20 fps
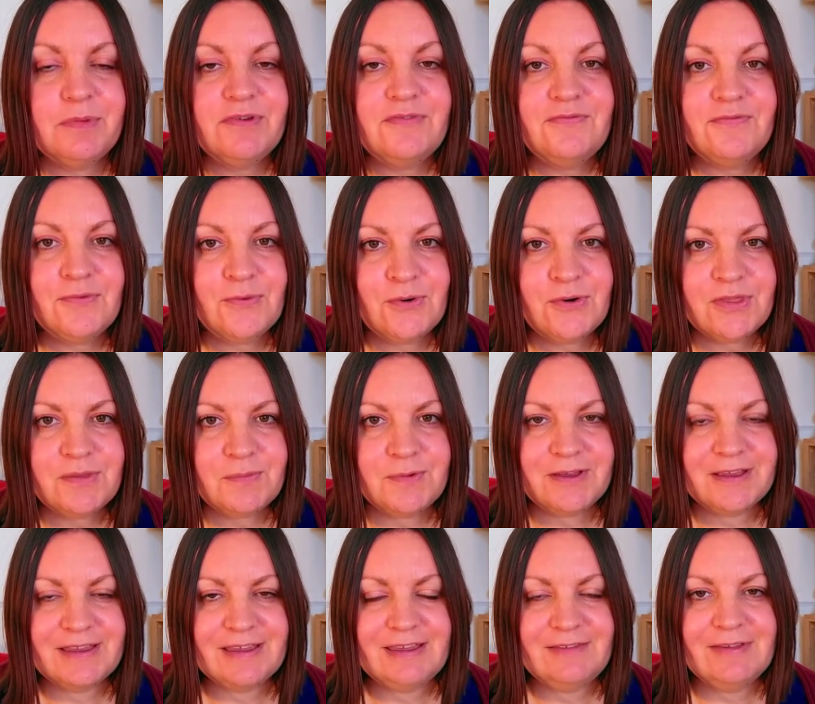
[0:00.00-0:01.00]
before the
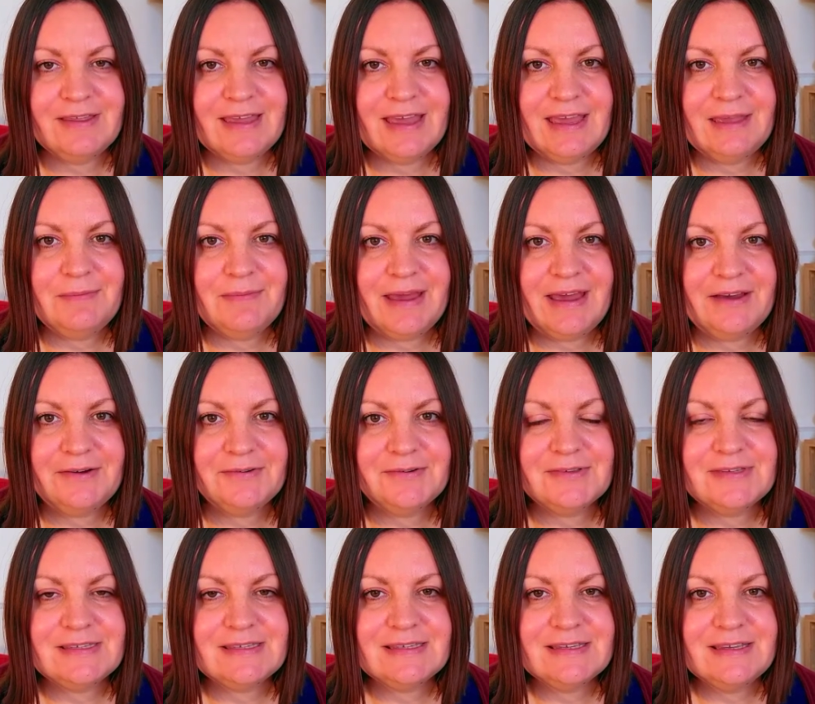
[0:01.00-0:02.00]
book even came
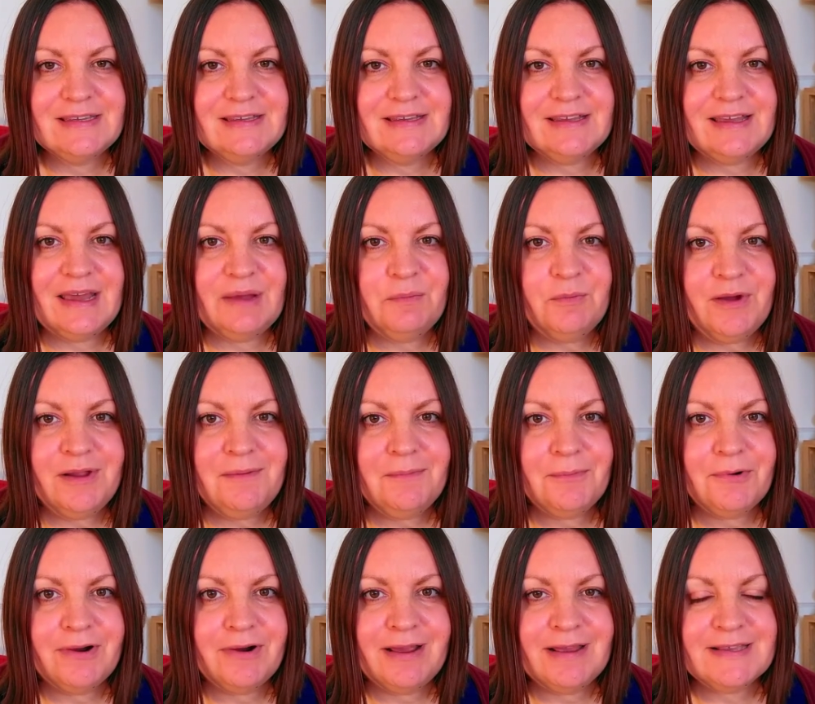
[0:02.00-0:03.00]
out. And when
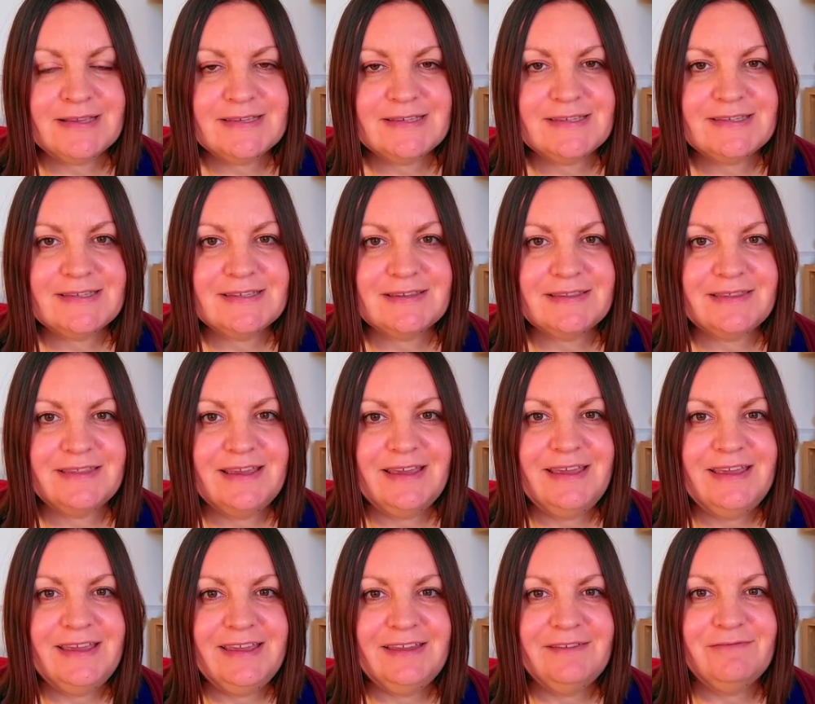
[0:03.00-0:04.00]
pressed,
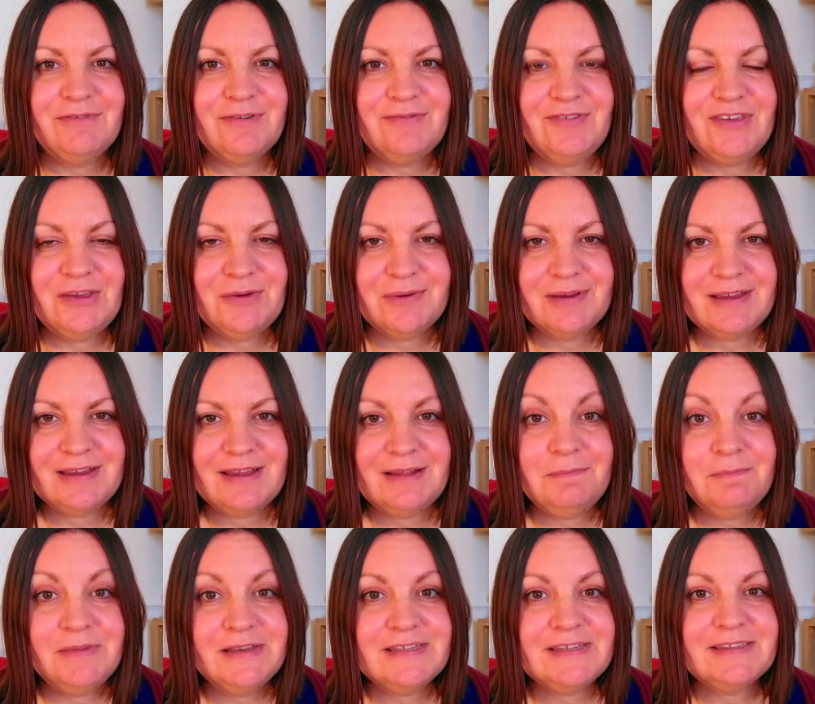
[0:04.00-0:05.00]
the reviewer
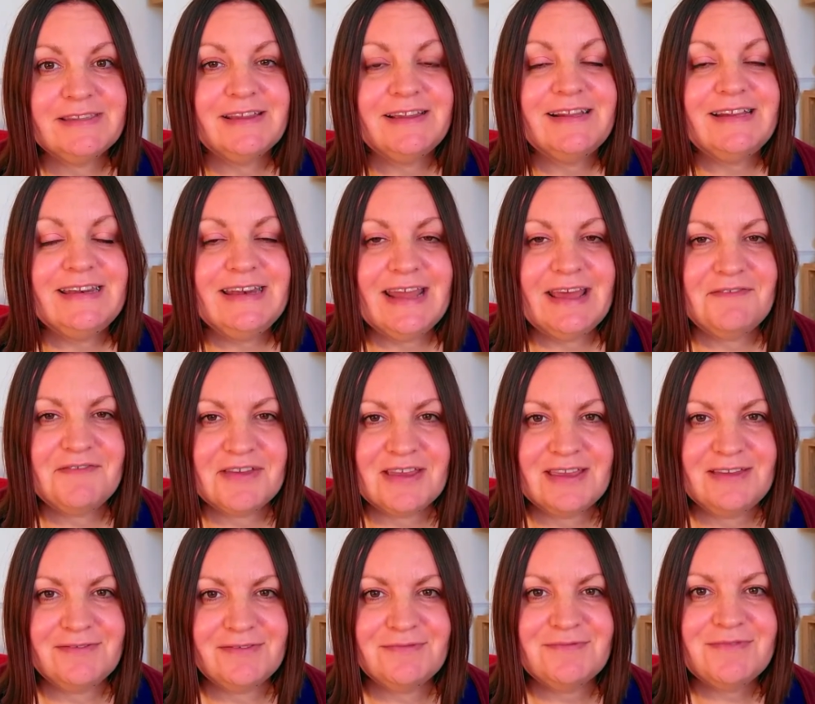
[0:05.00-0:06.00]
admitted they'd never
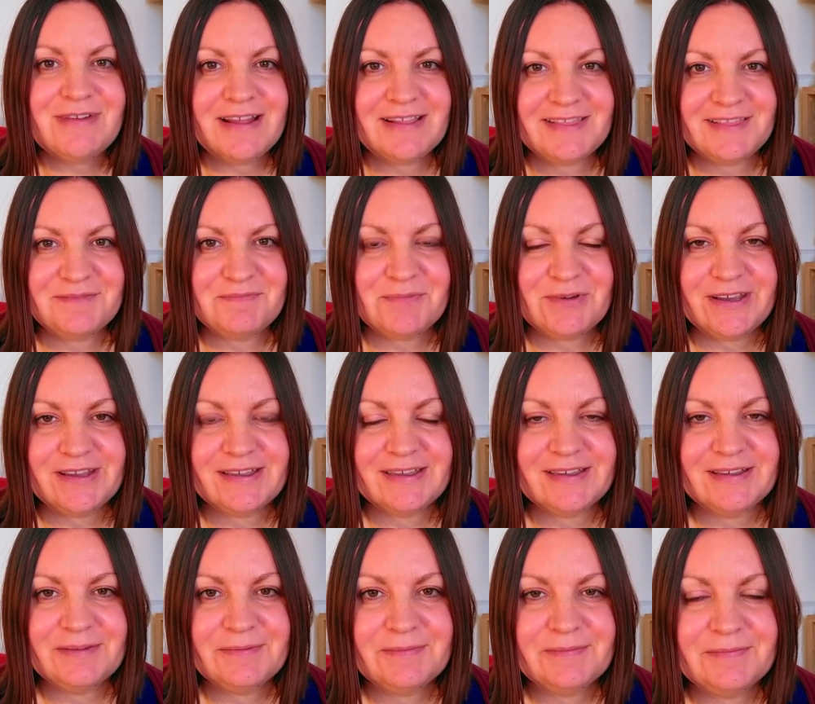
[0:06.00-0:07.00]
even read the
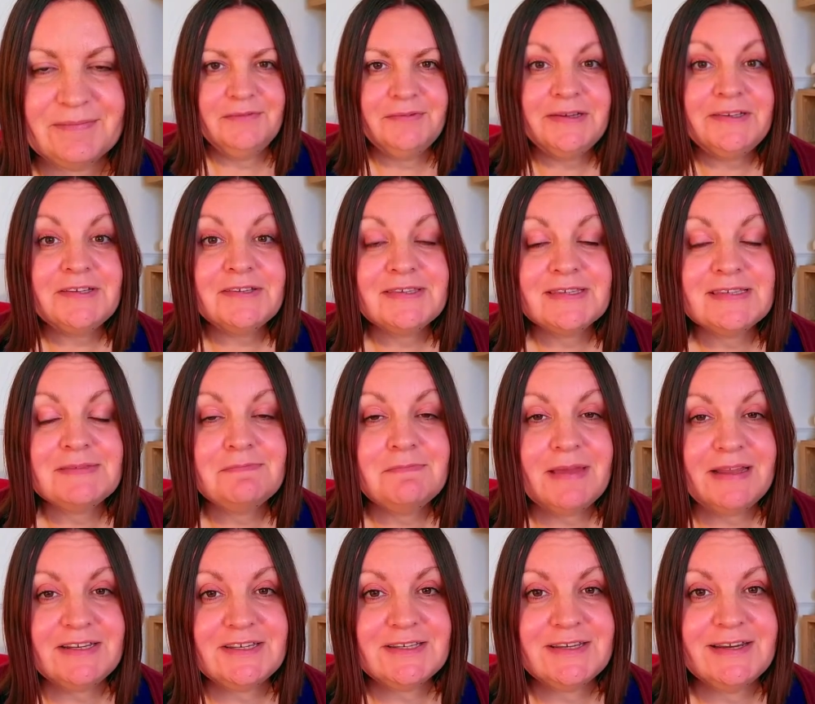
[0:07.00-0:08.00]
book. Rachel does
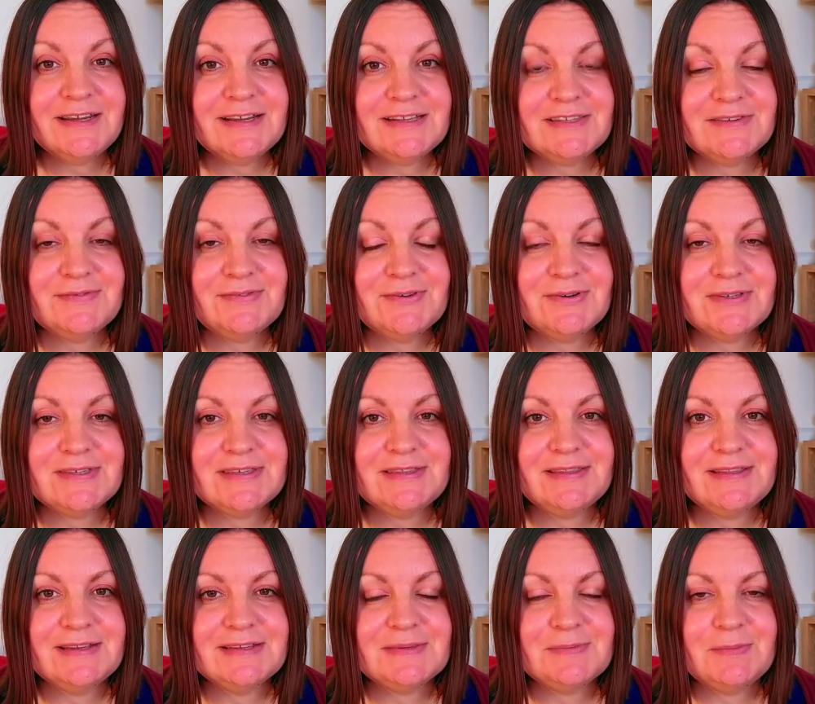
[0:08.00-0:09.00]
mention her divorce
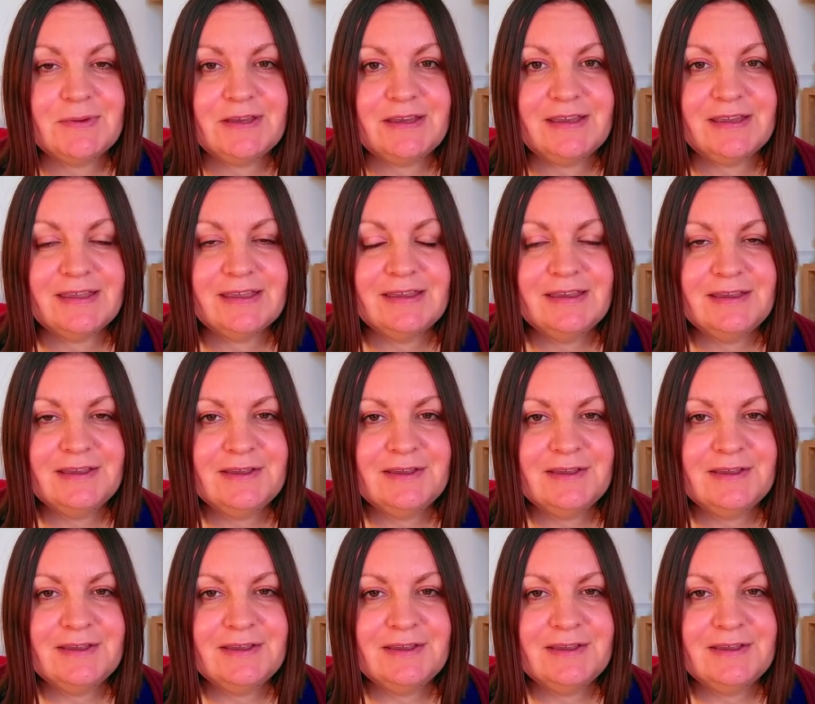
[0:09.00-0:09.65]
in this book